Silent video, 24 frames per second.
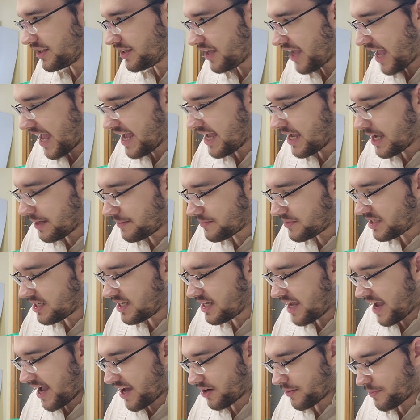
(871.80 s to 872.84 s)

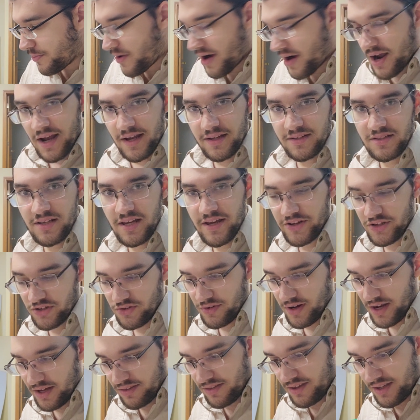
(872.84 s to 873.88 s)
AMT Enterprise history.
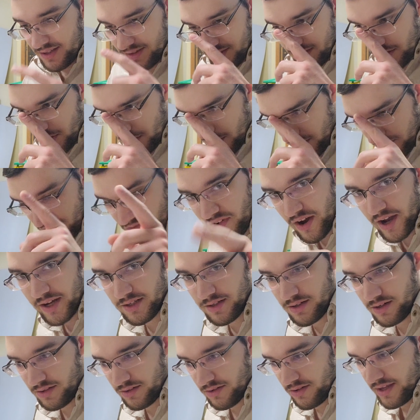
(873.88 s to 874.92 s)
I think you could find it
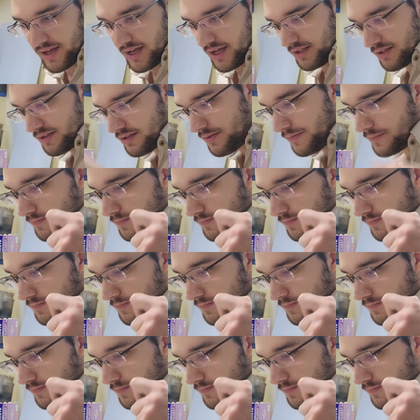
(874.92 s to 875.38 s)
under that.